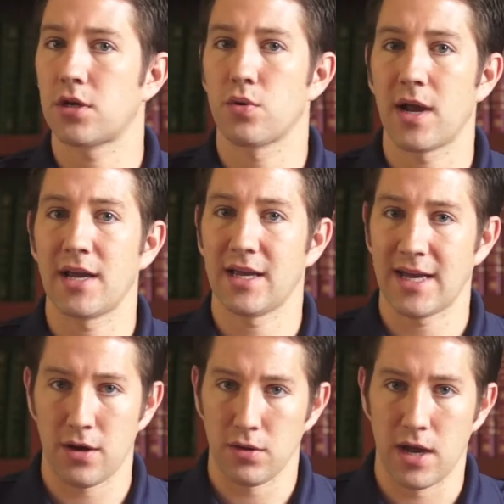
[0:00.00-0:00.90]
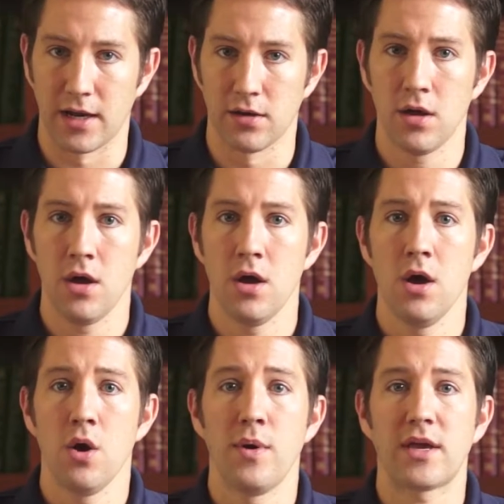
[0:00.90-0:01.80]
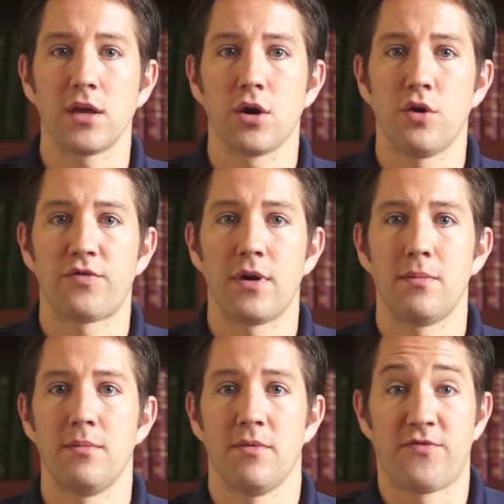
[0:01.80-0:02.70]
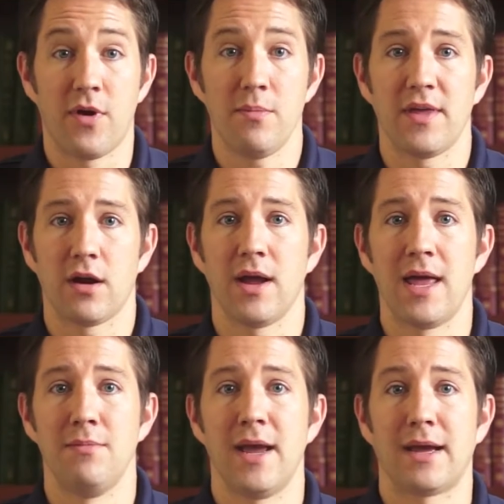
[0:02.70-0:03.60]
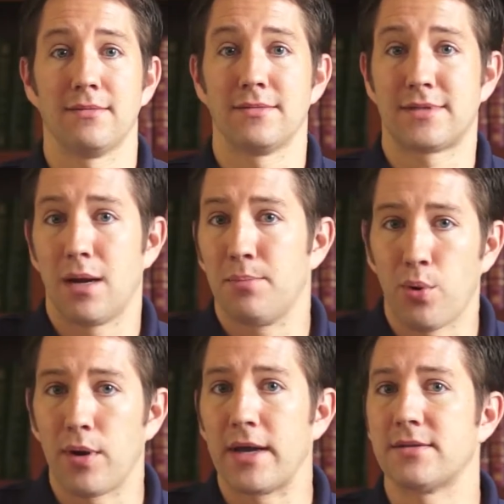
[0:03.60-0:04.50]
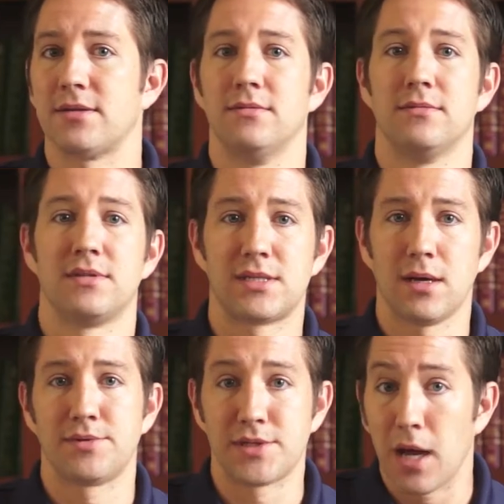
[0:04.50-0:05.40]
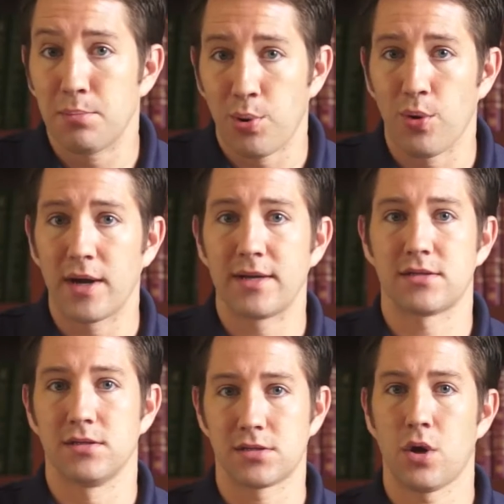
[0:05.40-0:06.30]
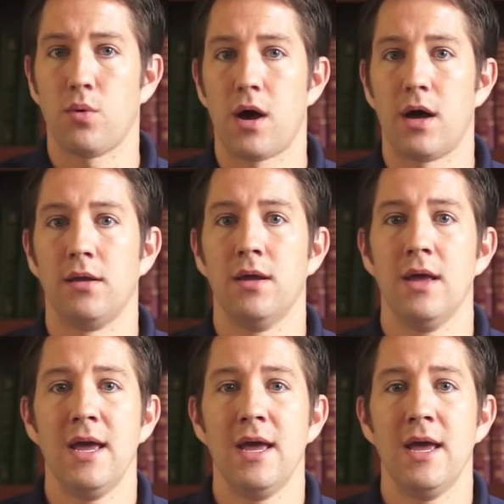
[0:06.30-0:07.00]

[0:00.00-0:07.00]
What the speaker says: creating an outline. We can go from there and make subpoints and sub-subpoints and so on,